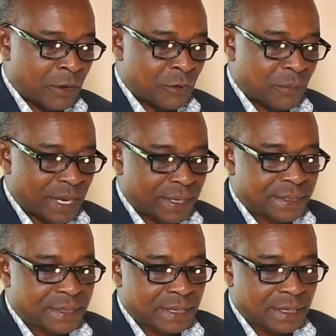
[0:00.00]
you
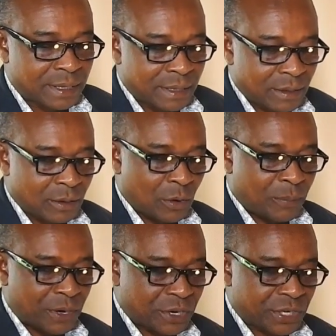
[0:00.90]
might
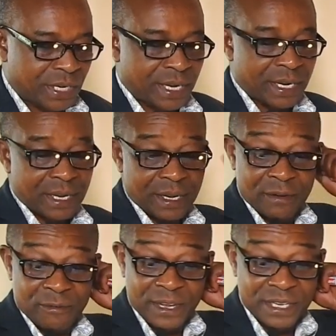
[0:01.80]
operationally
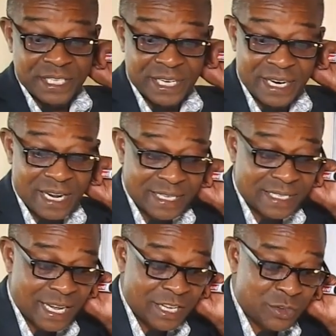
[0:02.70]
define
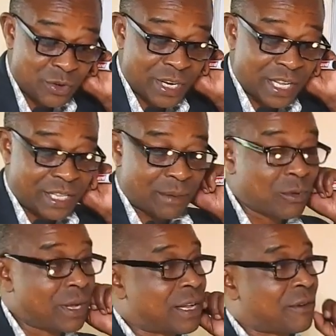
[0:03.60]
generous as donating
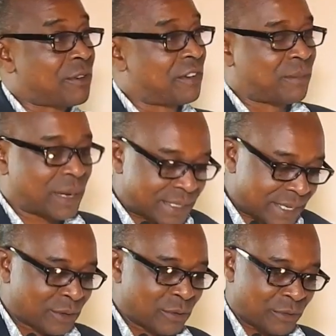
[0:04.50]
more than
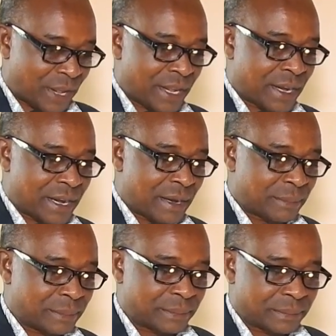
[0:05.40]
5% of your income